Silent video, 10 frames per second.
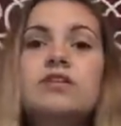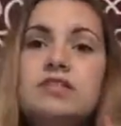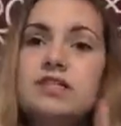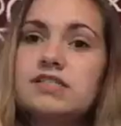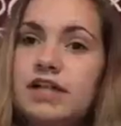
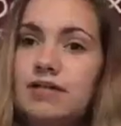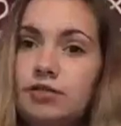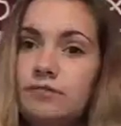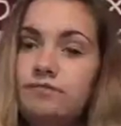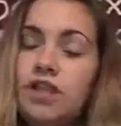
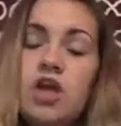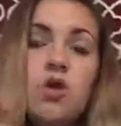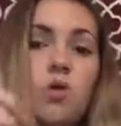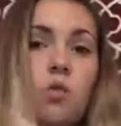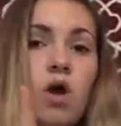Disclaimer,
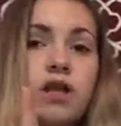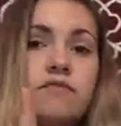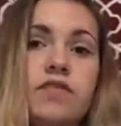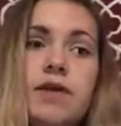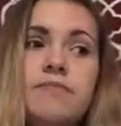one
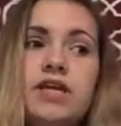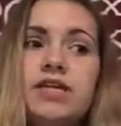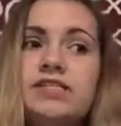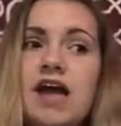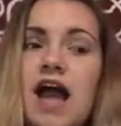of them
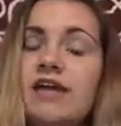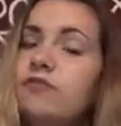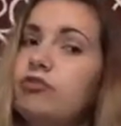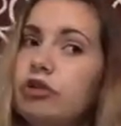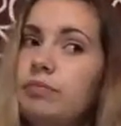is kind
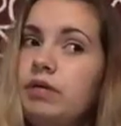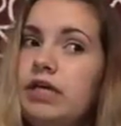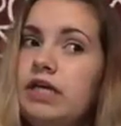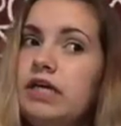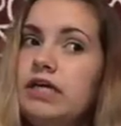of
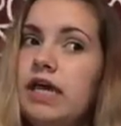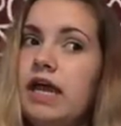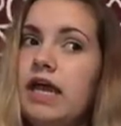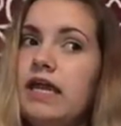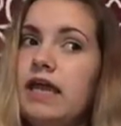creepy,
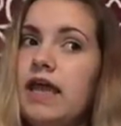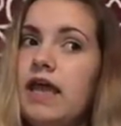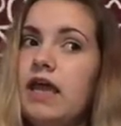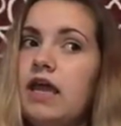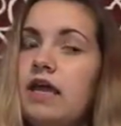and
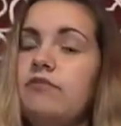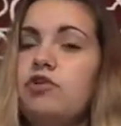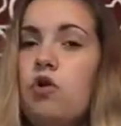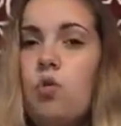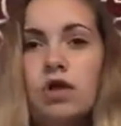if
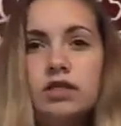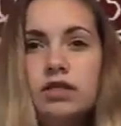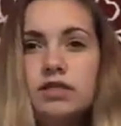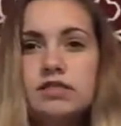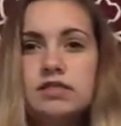you don't want
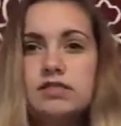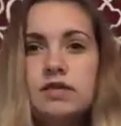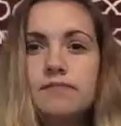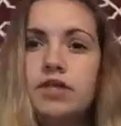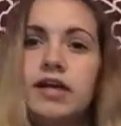to listen to
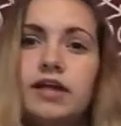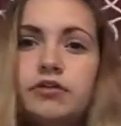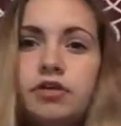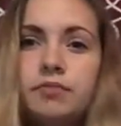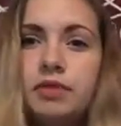something kind of
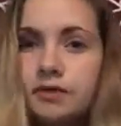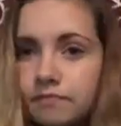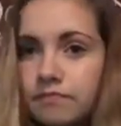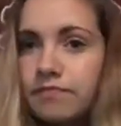creepy,